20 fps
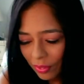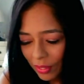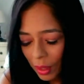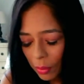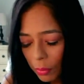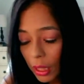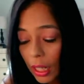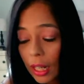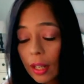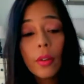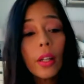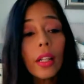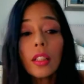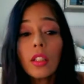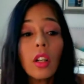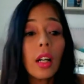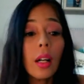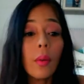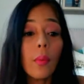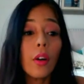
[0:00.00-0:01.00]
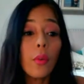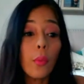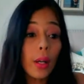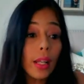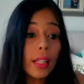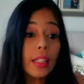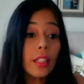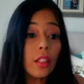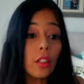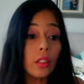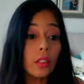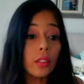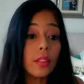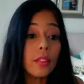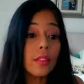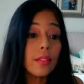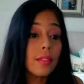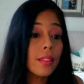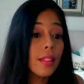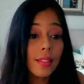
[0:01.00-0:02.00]
But I want to talk about Randy
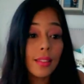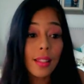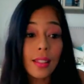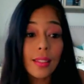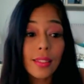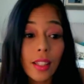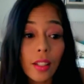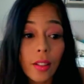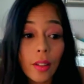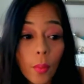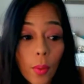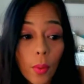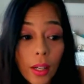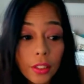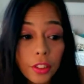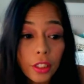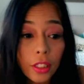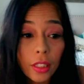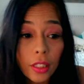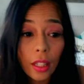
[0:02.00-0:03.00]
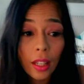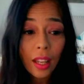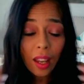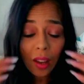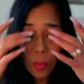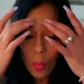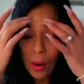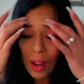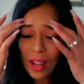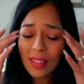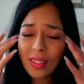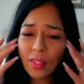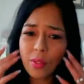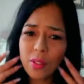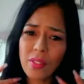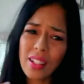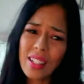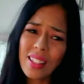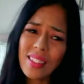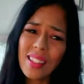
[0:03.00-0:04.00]
Orton since I started watching. And why is
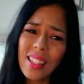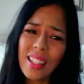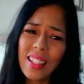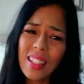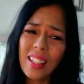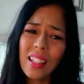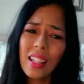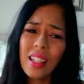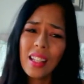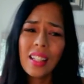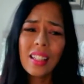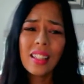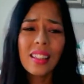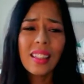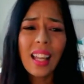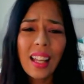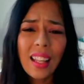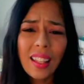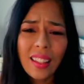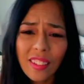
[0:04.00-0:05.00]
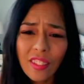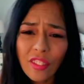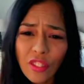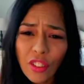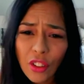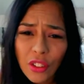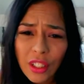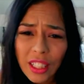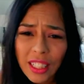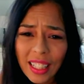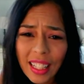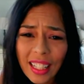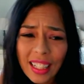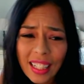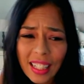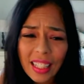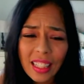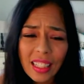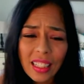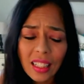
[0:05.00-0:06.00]
everybody saying that he's phoning it
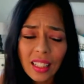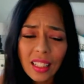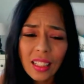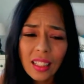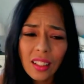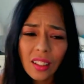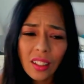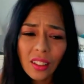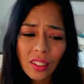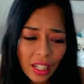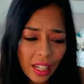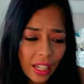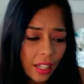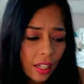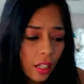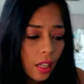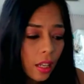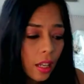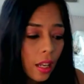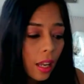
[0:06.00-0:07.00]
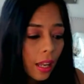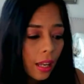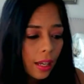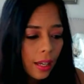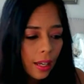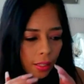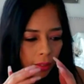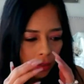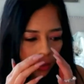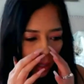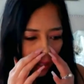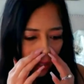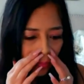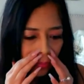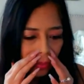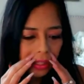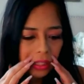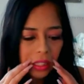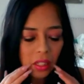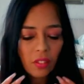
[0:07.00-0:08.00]
in? Okay, let's talk
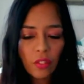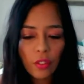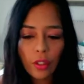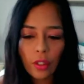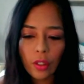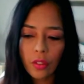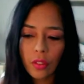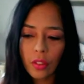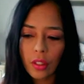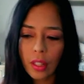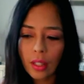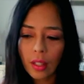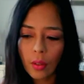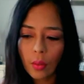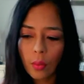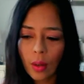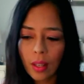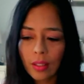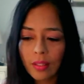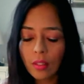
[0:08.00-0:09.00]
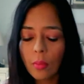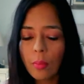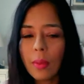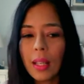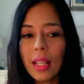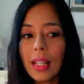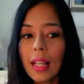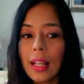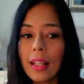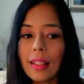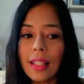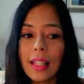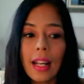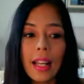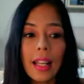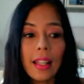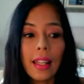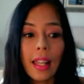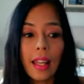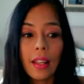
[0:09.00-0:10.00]
about the first WrestleMania that
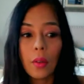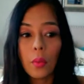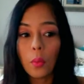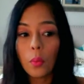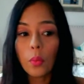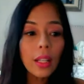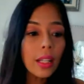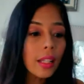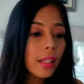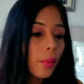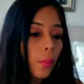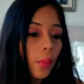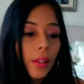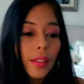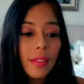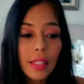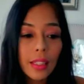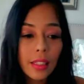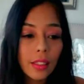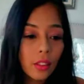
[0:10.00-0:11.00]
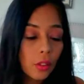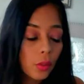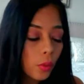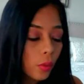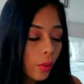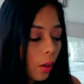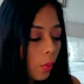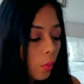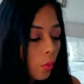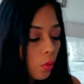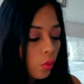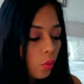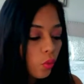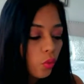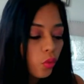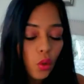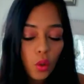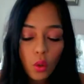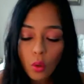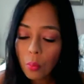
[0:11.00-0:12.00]
I like really was into. I was
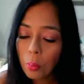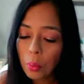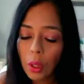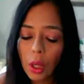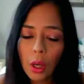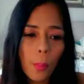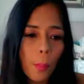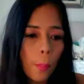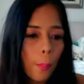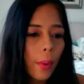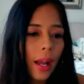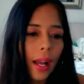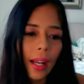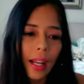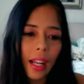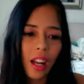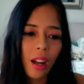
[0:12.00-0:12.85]
full blown back.